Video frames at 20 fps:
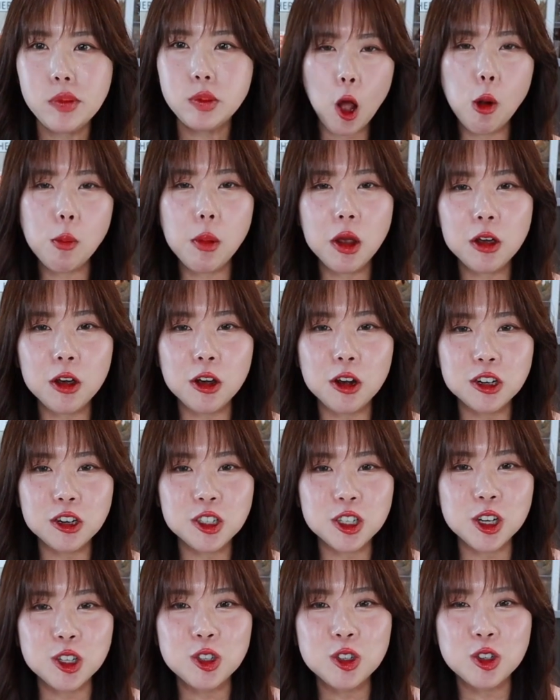Oh my
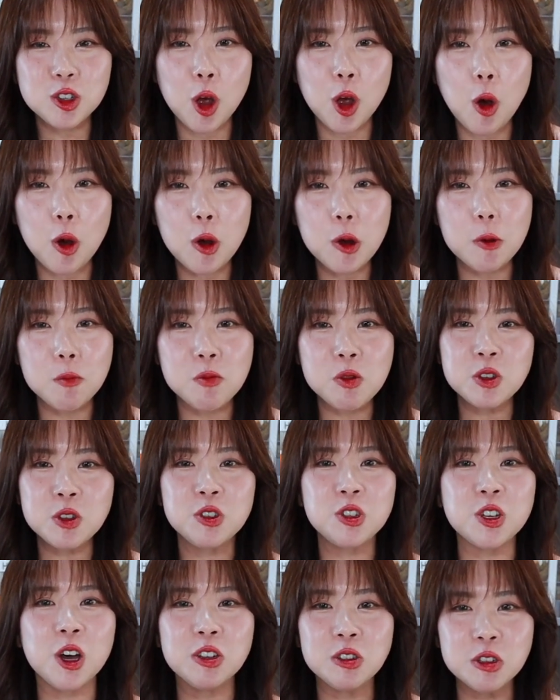gosh, that's so good. The
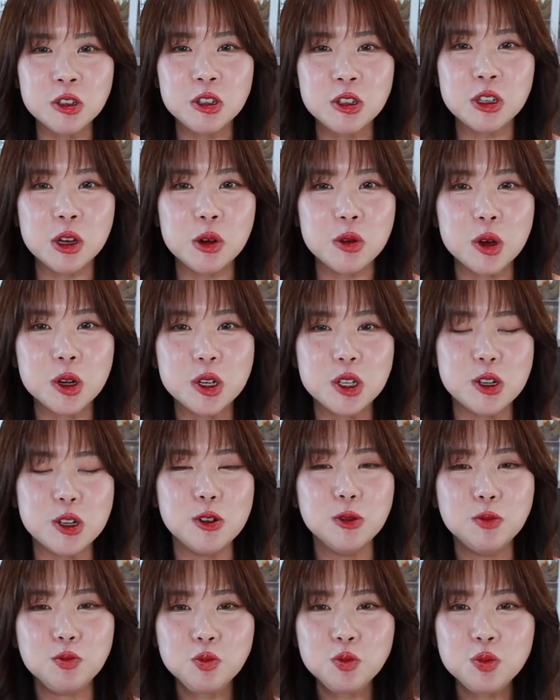sauce is so good
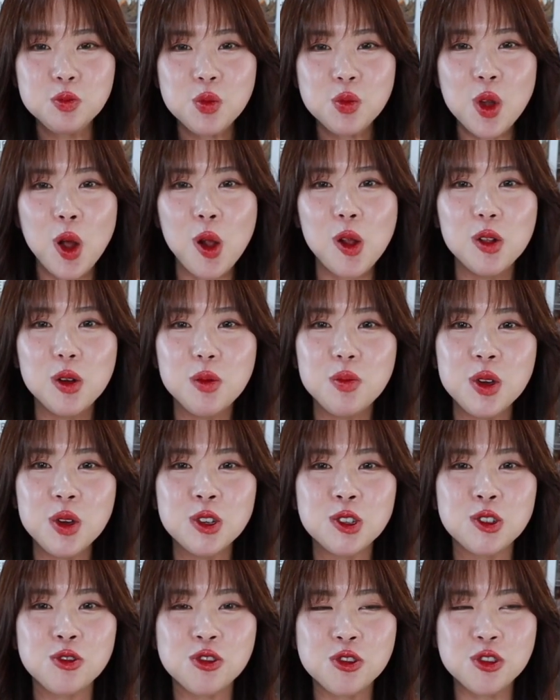too.
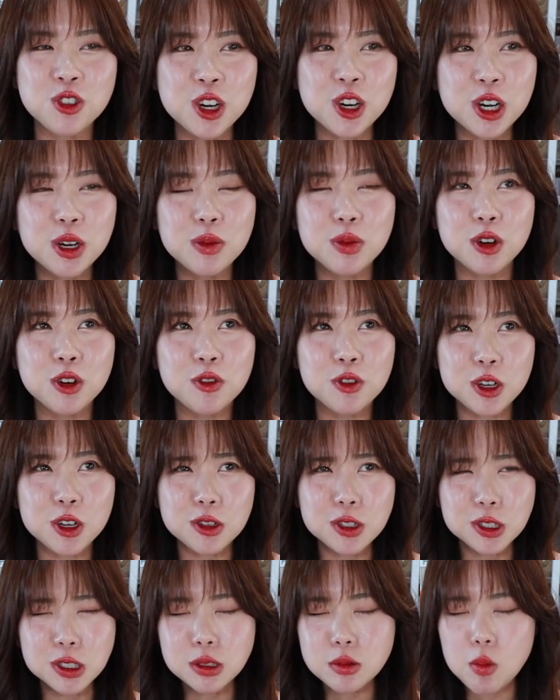Lumpia is fried
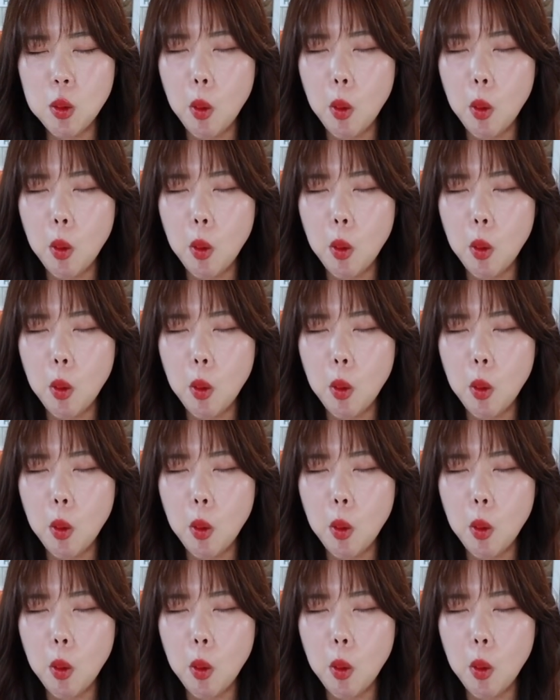perfectly.